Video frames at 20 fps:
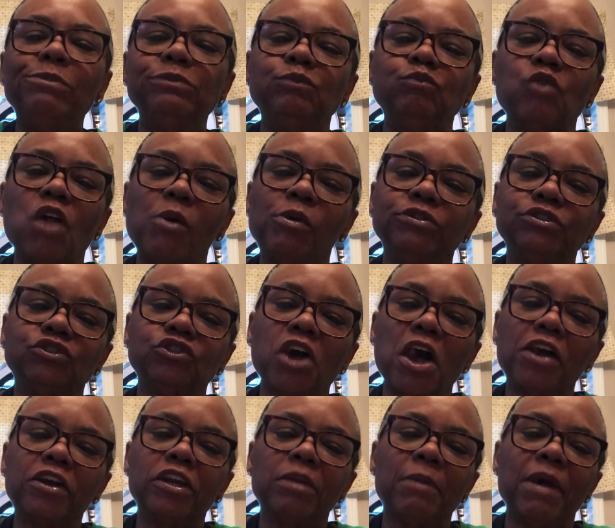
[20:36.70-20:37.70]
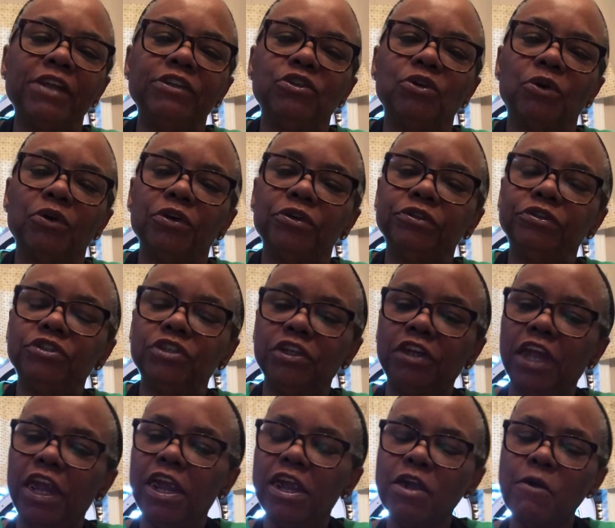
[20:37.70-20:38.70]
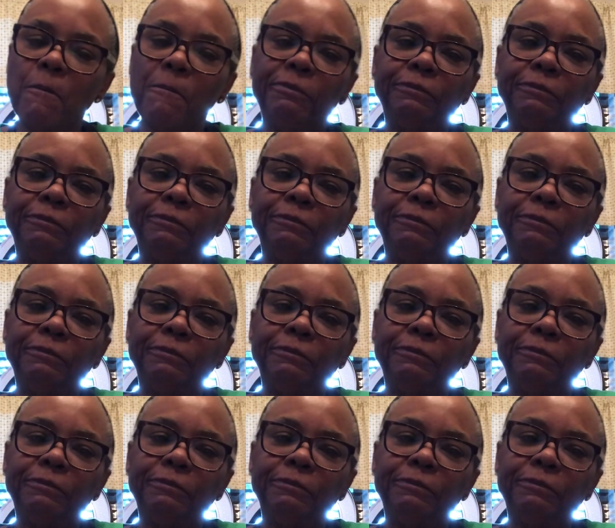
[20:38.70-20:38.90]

I was talking to my daughter today,